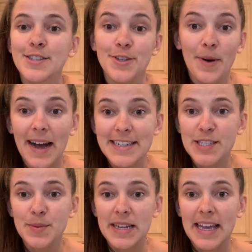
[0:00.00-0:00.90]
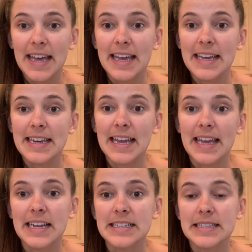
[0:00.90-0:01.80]
So I just went ahead
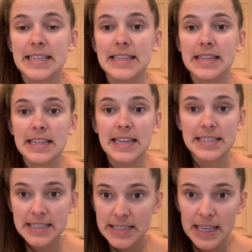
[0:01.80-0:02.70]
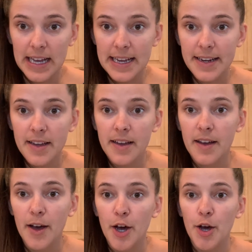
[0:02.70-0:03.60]
and set the lettuce aside.
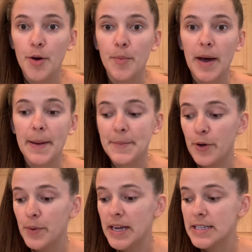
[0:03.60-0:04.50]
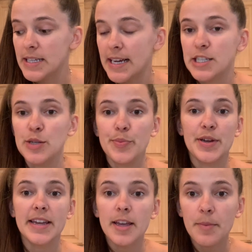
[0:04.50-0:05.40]
I'm going to actually
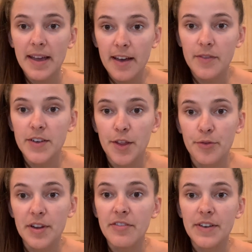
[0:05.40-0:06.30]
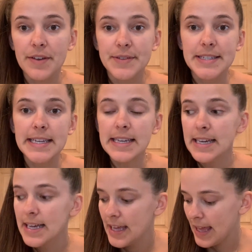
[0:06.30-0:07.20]
preheat my oven to 350
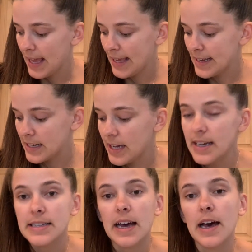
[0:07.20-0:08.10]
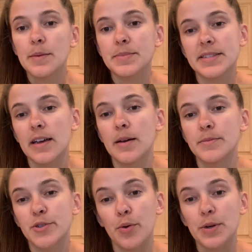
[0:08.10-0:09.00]
and cut up
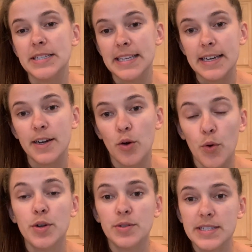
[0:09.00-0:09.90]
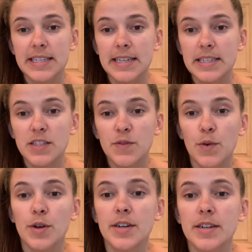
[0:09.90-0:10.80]
some corn tortillas
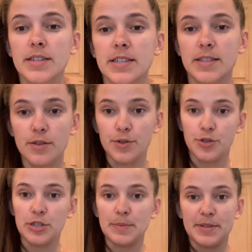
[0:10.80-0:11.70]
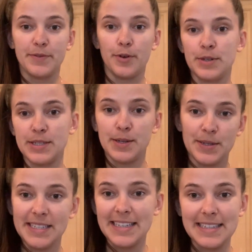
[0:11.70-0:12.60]
for just little strips of corn
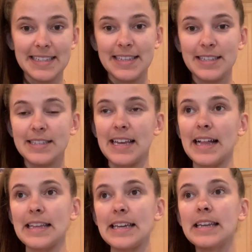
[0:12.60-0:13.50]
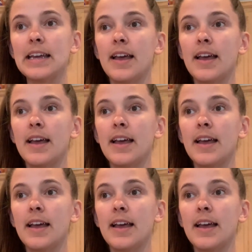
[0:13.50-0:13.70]
tortillas in the salad.